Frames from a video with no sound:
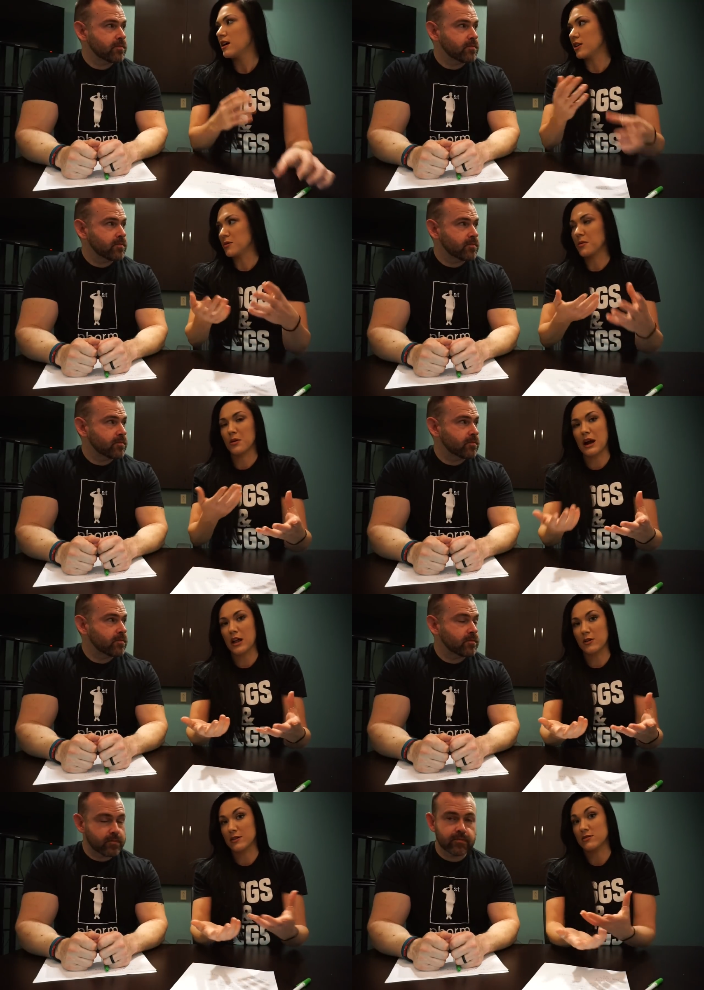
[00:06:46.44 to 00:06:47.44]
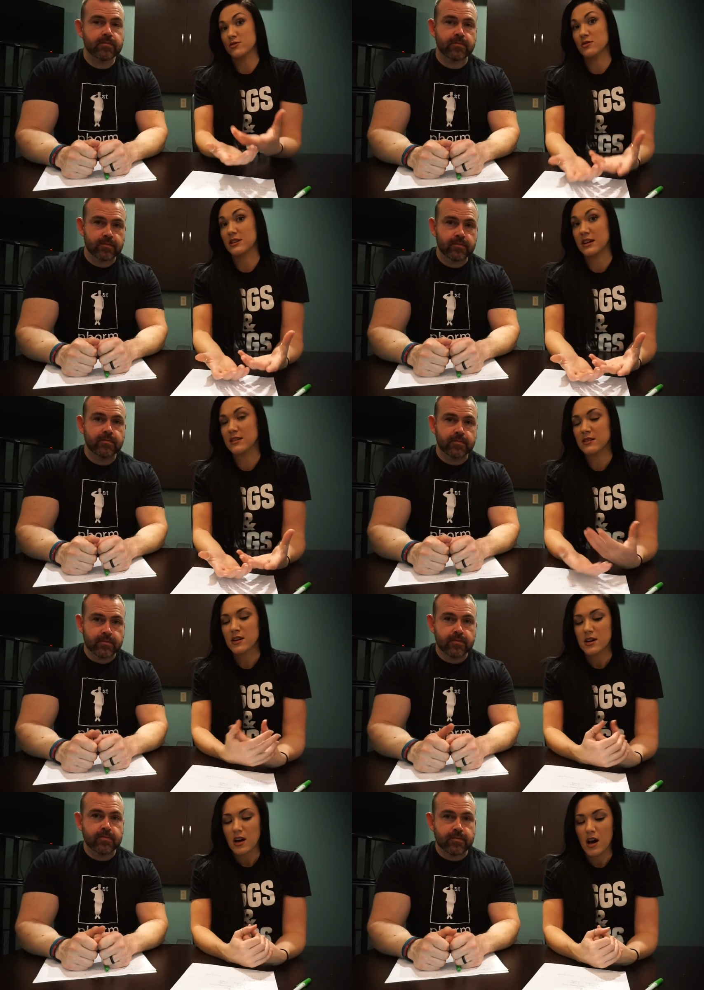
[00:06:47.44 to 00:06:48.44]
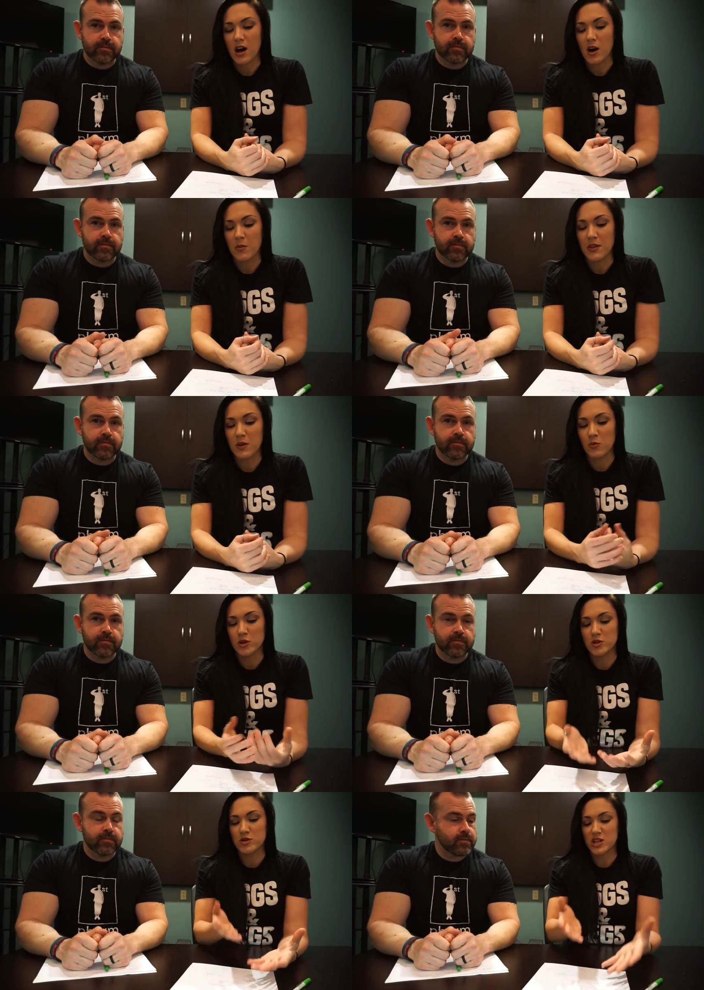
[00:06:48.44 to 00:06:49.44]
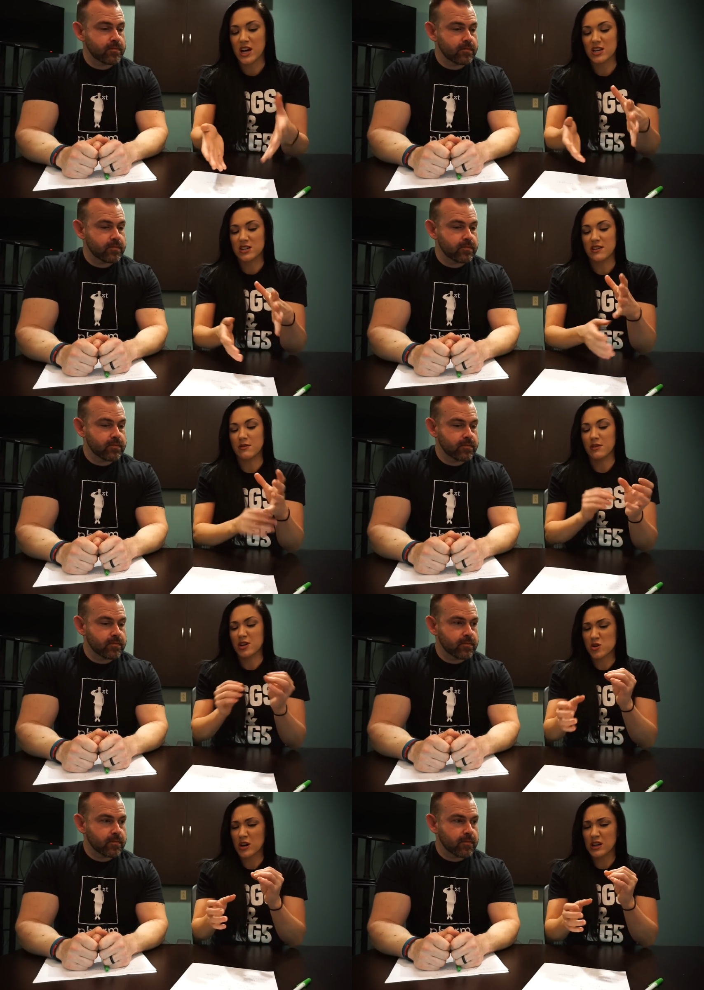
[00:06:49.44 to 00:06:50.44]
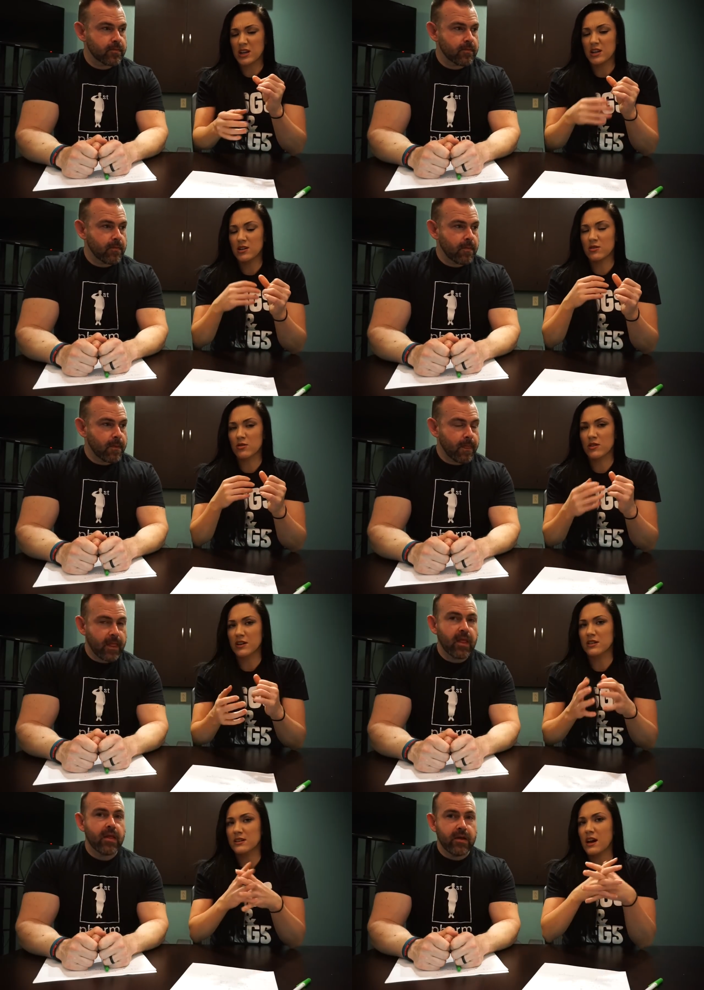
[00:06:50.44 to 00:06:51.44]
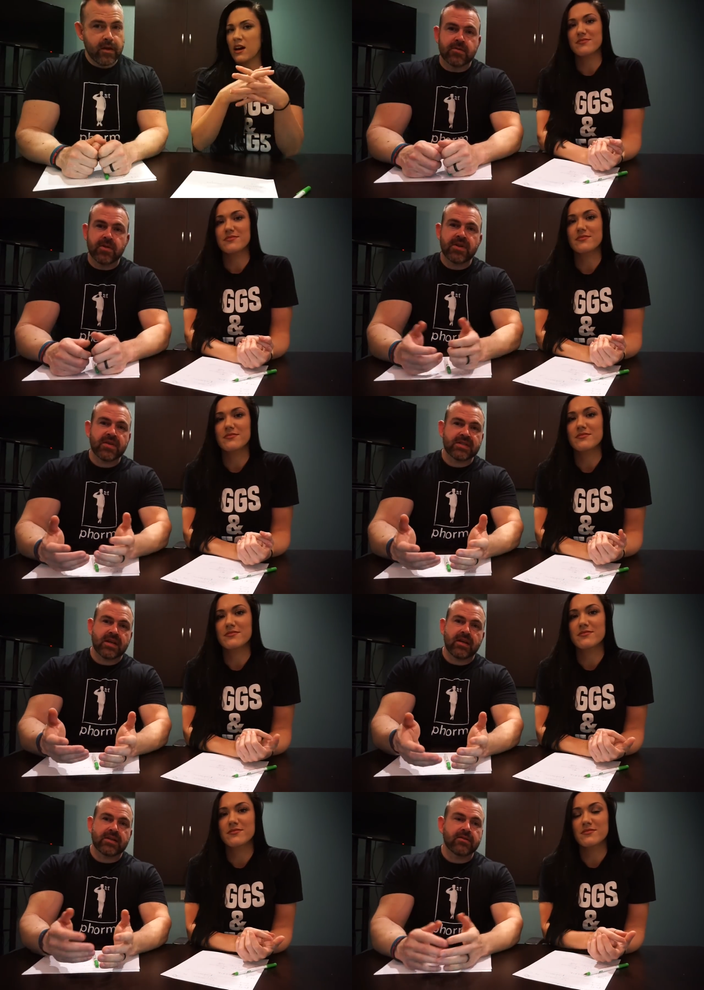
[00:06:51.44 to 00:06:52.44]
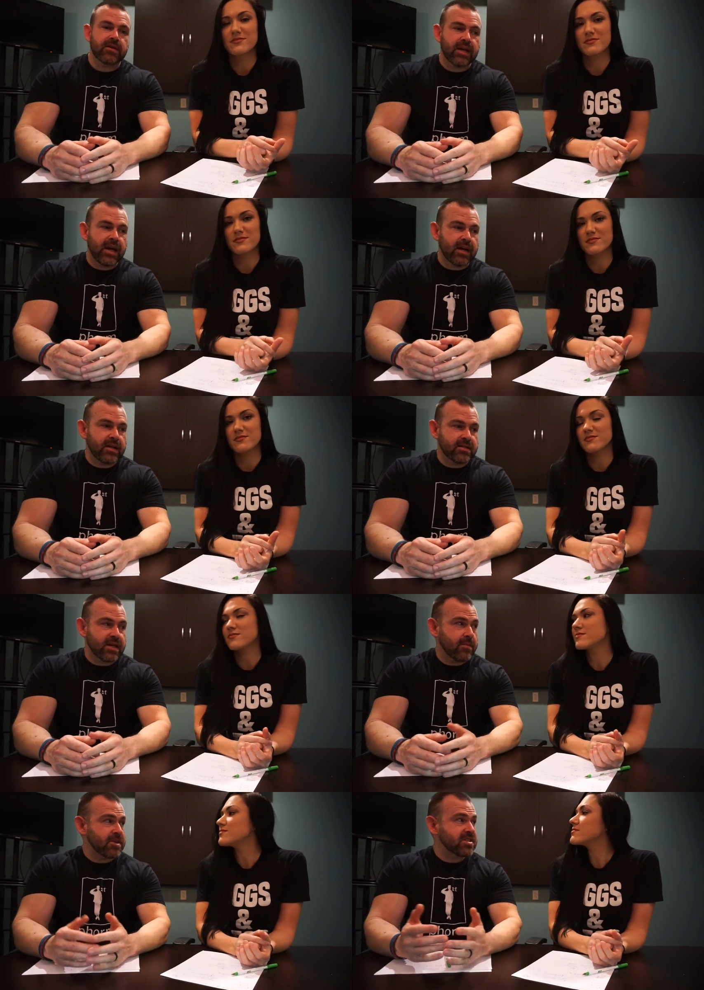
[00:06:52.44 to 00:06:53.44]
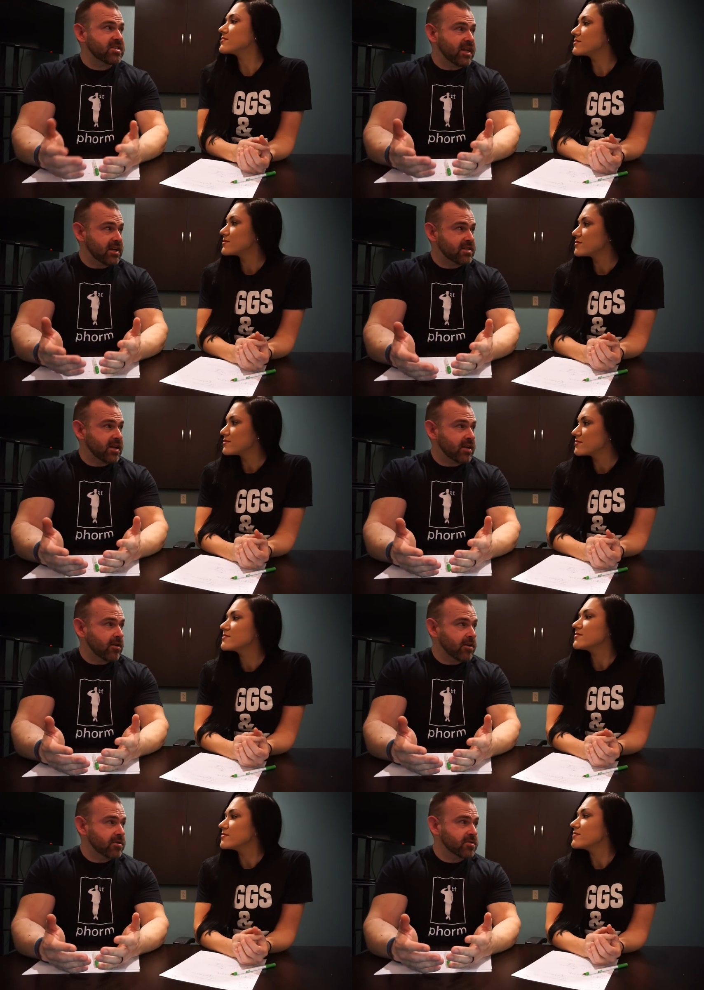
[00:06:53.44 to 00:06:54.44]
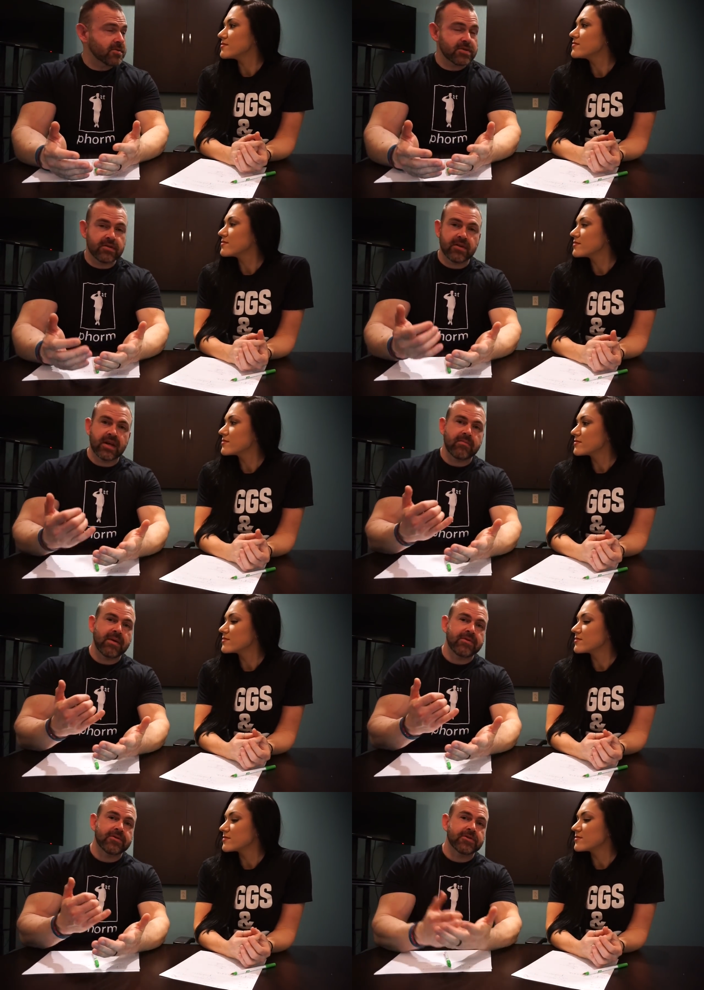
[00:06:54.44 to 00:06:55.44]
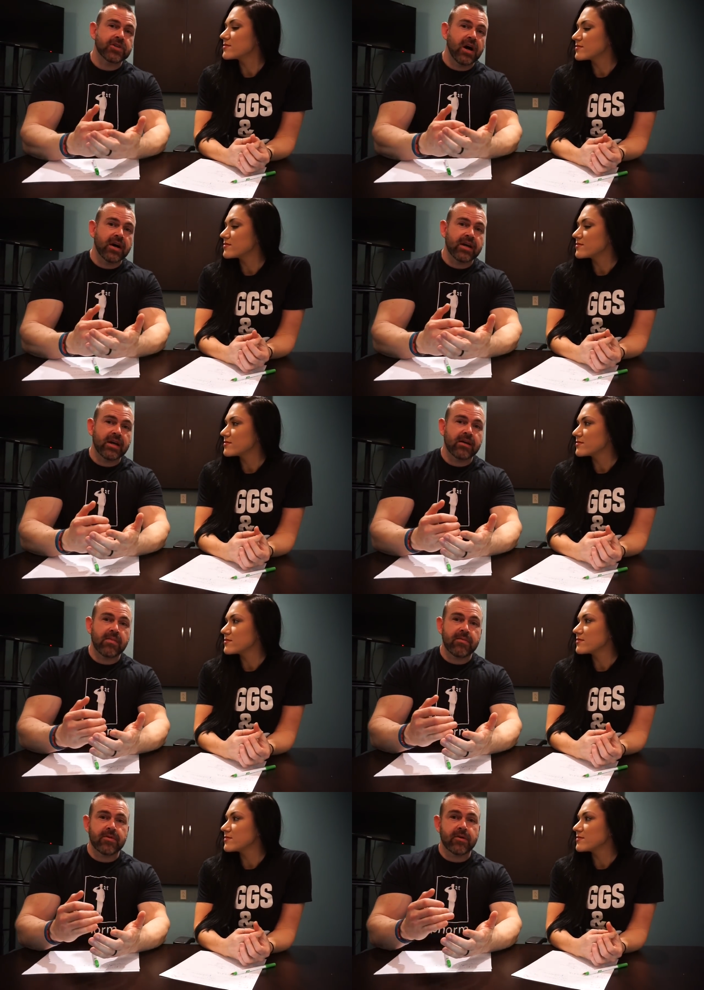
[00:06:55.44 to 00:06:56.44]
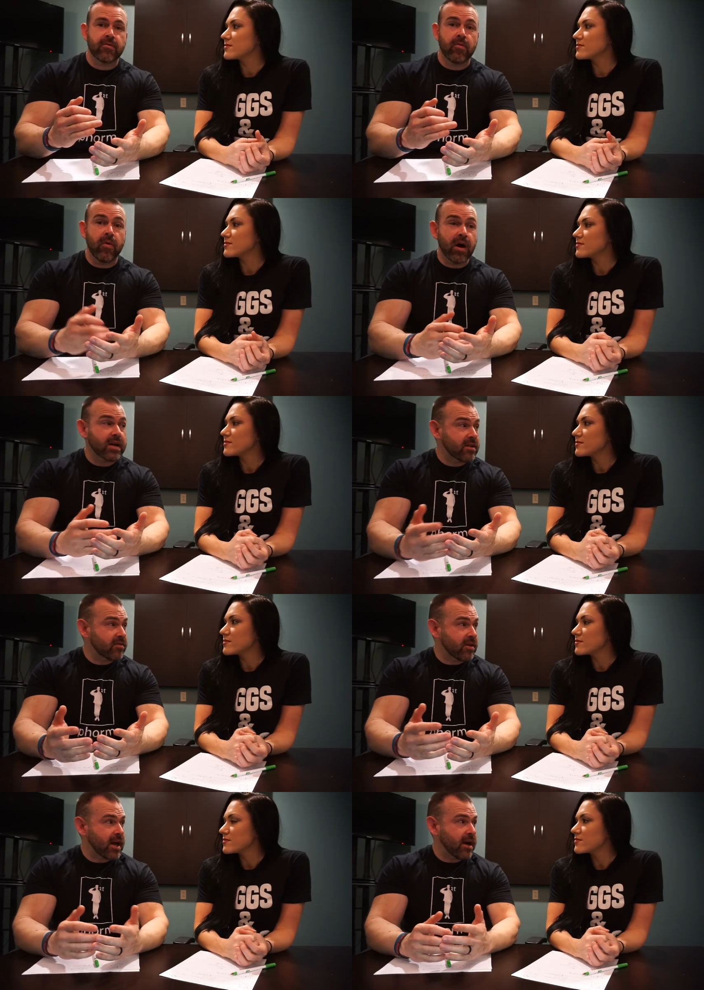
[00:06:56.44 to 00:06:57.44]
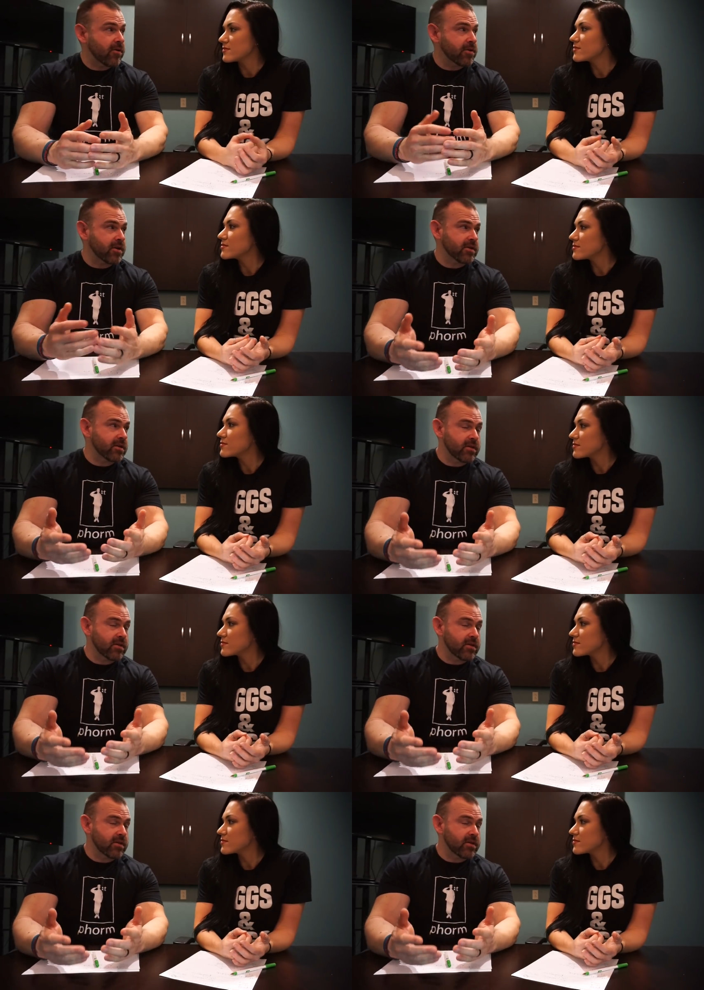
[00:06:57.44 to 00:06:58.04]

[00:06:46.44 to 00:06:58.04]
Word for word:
Speaker 1: a little bit more calories on certain days. Um, and then would you change anything with like training or things like that? So one of the things
Speaker 2: I like to look at is how much steady state cardio someone's doing. Like maybe they're jogging, maybe they're walking for an hour, they're on the